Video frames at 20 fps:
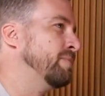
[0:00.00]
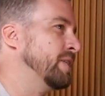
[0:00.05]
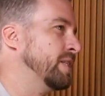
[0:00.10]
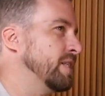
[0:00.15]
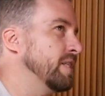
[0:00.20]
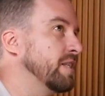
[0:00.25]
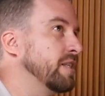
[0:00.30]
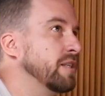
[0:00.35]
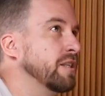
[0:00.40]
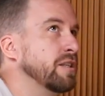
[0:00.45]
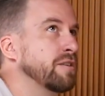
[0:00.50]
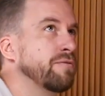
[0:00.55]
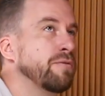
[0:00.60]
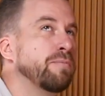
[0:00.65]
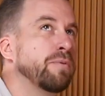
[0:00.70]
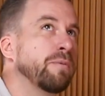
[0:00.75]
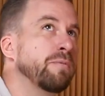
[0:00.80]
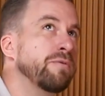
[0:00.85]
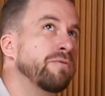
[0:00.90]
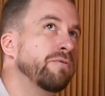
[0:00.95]
businesses for
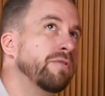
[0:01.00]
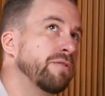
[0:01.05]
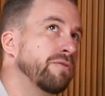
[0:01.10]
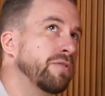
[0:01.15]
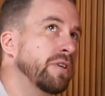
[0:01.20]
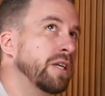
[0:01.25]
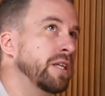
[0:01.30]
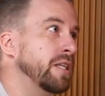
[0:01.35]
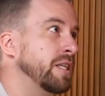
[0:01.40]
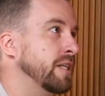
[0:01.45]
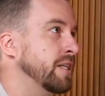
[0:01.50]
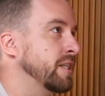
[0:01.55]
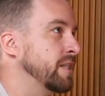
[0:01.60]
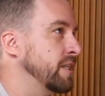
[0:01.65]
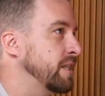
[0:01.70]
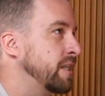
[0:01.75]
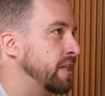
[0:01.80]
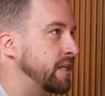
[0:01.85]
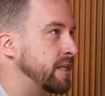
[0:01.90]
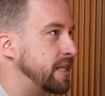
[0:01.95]
probably 15 years
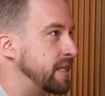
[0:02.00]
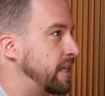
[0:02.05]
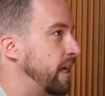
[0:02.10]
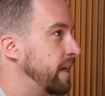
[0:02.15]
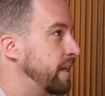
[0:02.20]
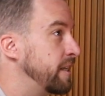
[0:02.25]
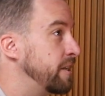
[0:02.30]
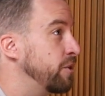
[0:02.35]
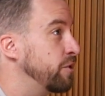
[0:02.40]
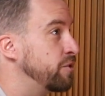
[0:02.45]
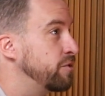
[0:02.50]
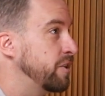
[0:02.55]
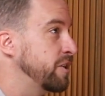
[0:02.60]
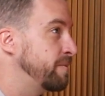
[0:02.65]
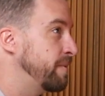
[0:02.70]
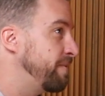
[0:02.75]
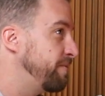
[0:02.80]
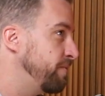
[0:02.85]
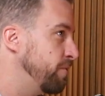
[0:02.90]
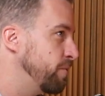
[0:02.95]
and then started the
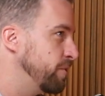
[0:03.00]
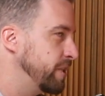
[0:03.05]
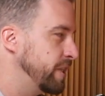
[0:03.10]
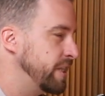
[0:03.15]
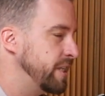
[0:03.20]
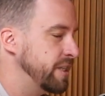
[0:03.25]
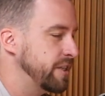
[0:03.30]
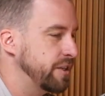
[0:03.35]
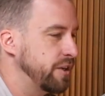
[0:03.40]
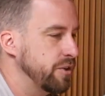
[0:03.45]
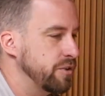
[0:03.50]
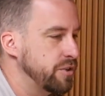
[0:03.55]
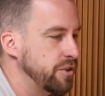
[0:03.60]
Entourage about 14 years ago.